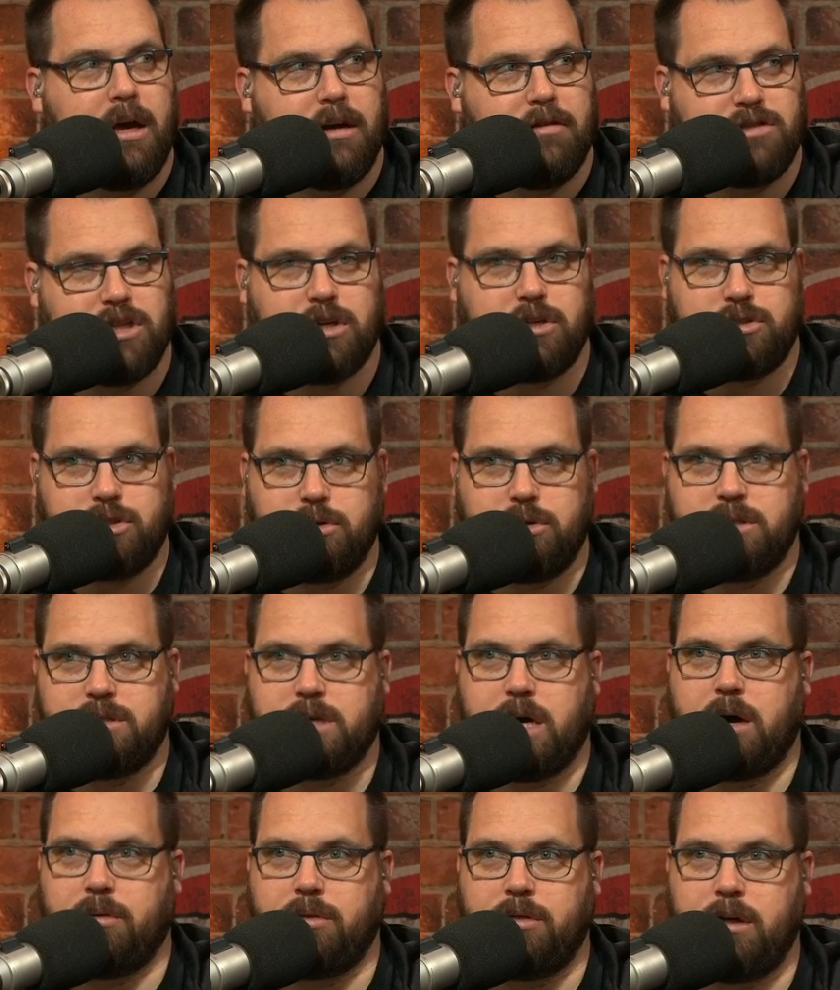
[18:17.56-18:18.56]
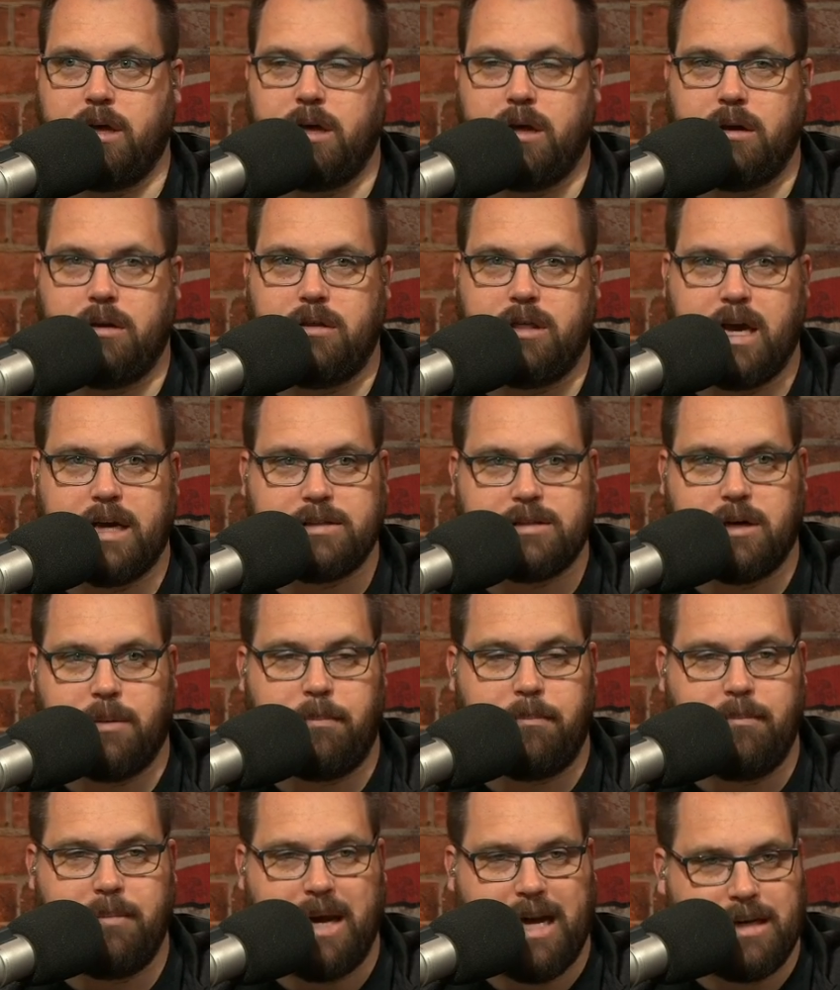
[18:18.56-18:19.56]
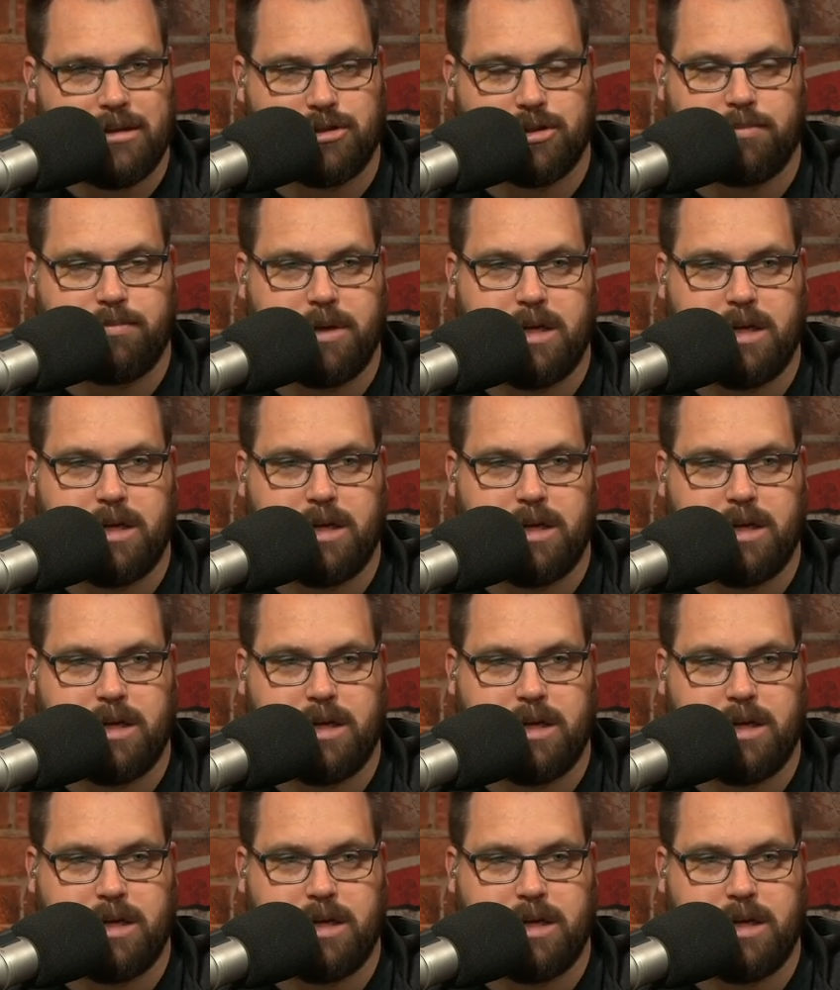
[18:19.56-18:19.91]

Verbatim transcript: Okay. If Jerry Jeudy's out, then that's a major